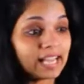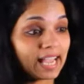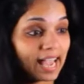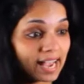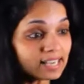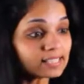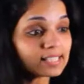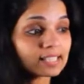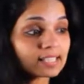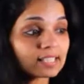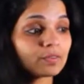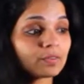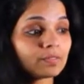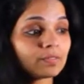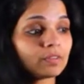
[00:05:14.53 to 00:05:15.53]
x.
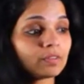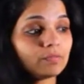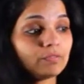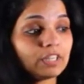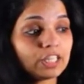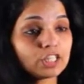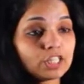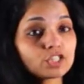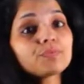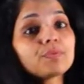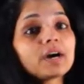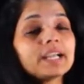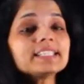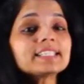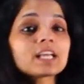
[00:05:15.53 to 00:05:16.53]
We need to
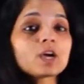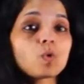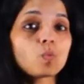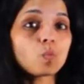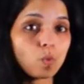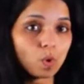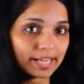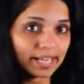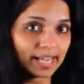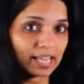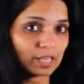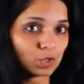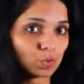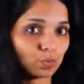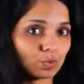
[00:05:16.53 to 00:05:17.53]
find y
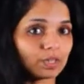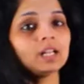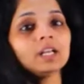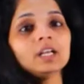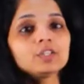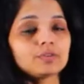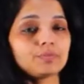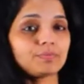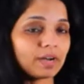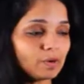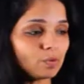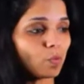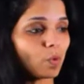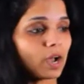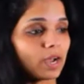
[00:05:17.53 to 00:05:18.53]
as well. To
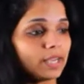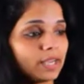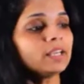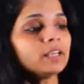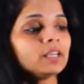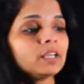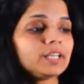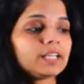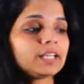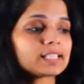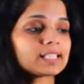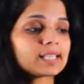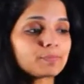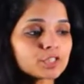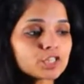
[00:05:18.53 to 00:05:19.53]
find y, you can
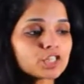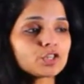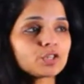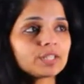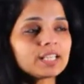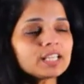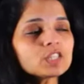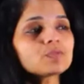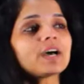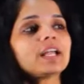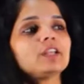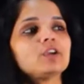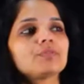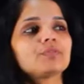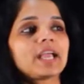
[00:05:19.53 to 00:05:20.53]
substitute this
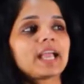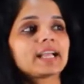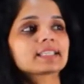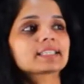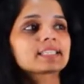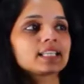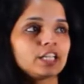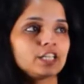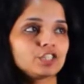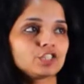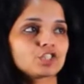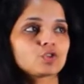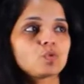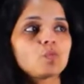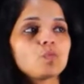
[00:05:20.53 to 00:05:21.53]
value of x
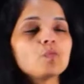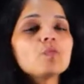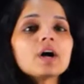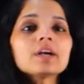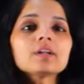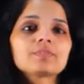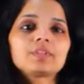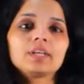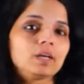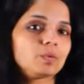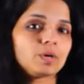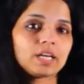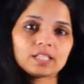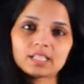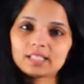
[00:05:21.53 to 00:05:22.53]
into one of the
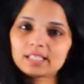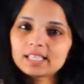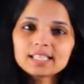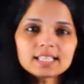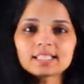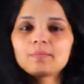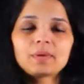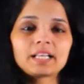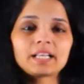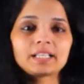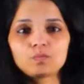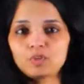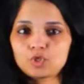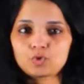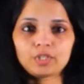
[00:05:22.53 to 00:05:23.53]
equations. It doesn't matter
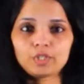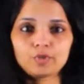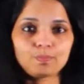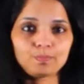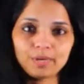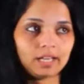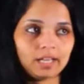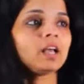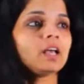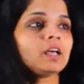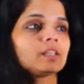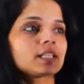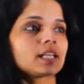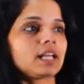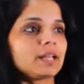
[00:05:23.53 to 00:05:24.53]
which one you pick.
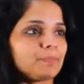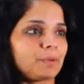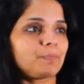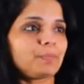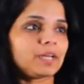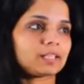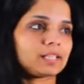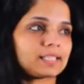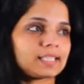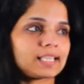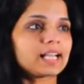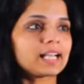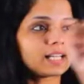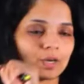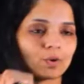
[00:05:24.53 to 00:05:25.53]
So let me pick the
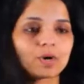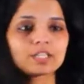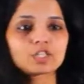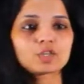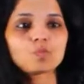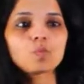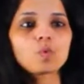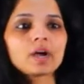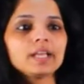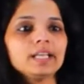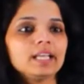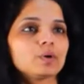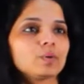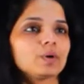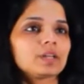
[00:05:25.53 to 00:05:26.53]
second equation, y
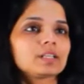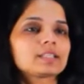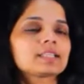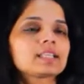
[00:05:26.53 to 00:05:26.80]
equals